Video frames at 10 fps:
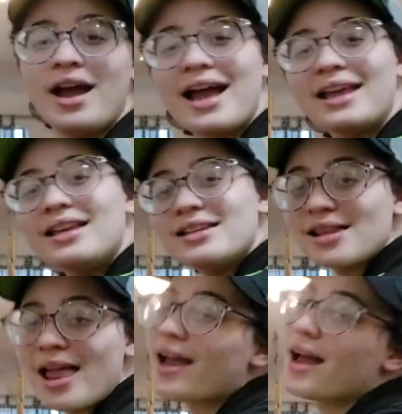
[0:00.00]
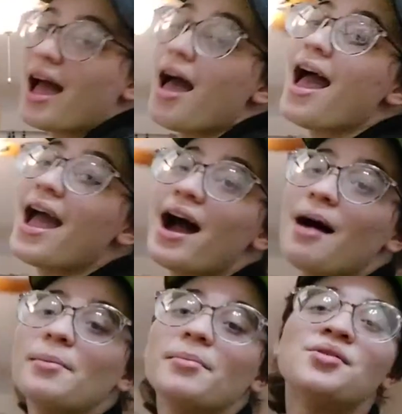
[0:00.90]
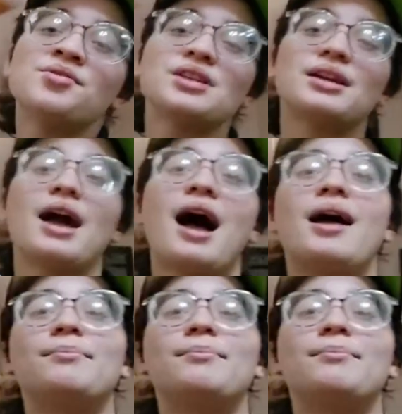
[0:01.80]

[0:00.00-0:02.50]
And he's like, "Hey, I'm a music guy.